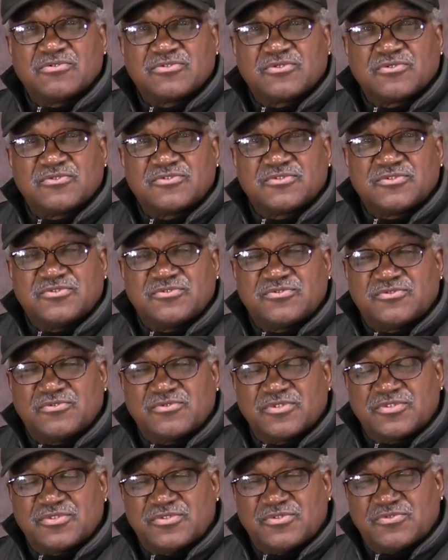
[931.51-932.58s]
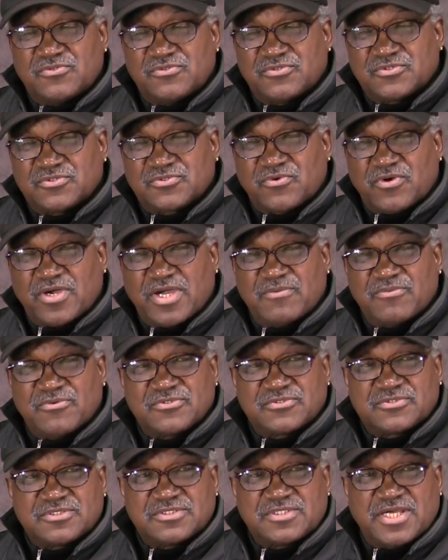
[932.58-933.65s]
Those of you who are new
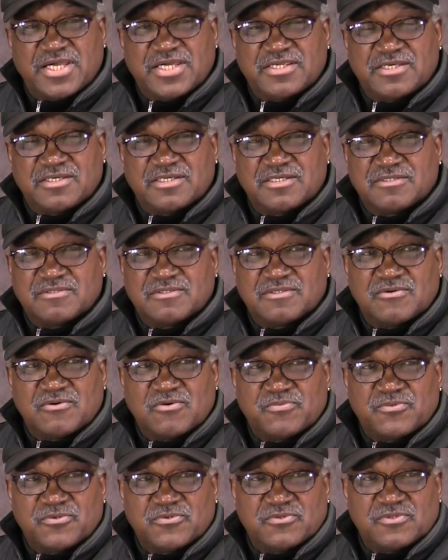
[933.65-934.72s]
subscribers and that, I hope